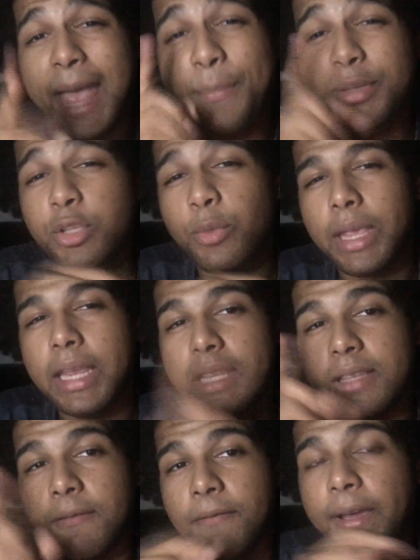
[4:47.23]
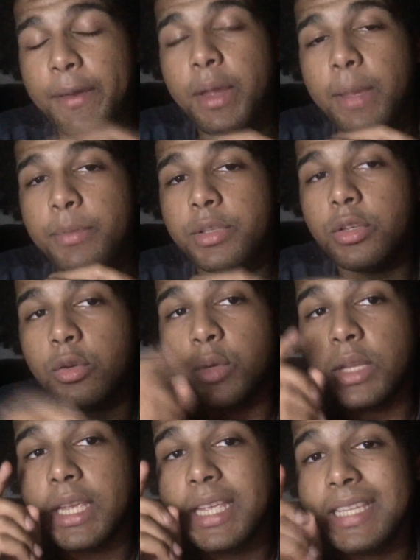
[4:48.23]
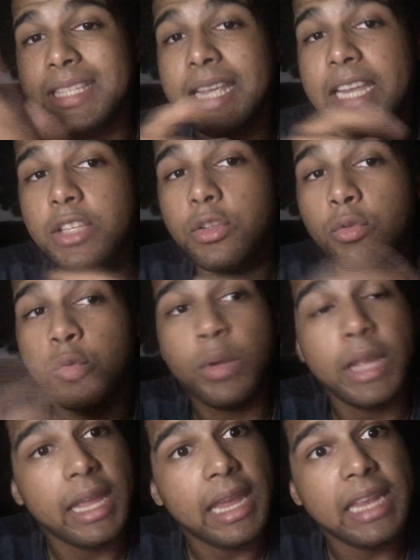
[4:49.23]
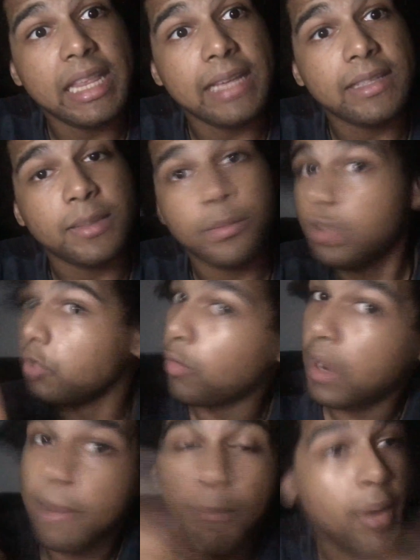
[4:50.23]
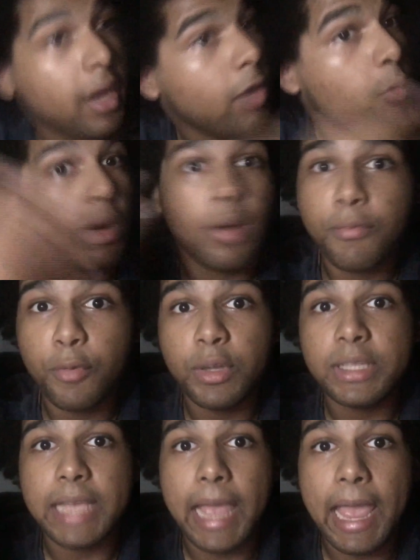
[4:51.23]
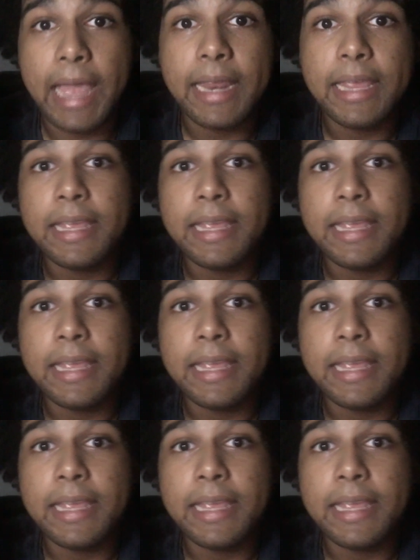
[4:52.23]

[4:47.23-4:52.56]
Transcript: Episode 8 is the final episode. Stay tuned. Hit that subscribe button wherever it's at.